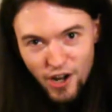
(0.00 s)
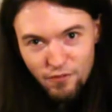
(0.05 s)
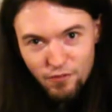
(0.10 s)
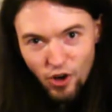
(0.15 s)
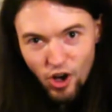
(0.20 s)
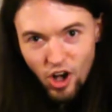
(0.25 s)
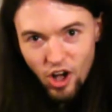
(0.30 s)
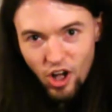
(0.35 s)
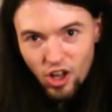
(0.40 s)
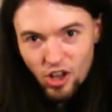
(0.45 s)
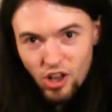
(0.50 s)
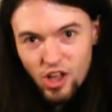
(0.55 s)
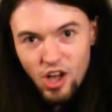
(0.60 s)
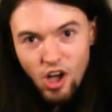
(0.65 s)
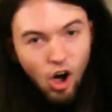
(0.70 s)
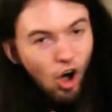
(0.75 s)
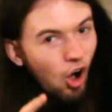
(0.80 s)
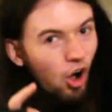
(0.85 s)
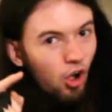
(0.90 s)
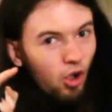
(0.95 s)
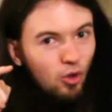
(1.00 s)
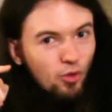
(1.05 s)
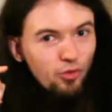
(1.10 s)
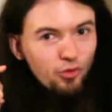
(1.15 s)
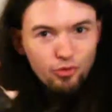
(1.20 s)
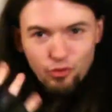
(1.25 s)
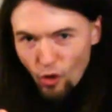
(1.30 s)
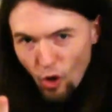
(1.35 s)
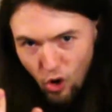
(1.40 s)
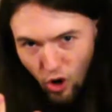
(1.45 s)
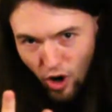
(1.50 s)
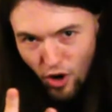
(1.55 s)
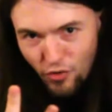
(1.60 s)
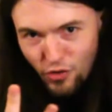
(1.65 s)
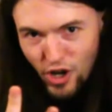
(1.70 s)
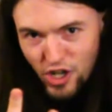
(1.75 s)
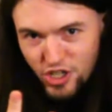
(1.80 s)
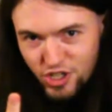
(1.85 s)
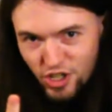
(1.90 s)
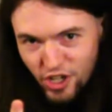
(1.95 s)
of all 4
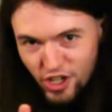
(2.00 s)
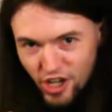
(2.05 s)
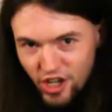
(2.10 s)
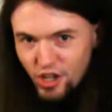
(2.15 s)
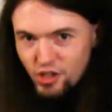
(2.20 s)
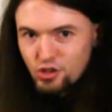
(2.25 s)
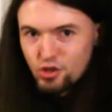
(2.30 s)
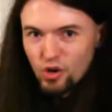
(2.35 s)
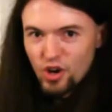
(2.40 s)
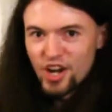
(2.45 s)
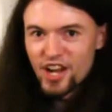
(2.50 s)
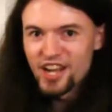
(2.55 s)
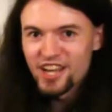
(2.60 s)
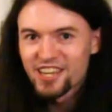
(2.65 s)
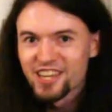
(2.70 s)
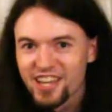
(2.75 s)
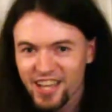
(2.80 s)
of us are gonna drink.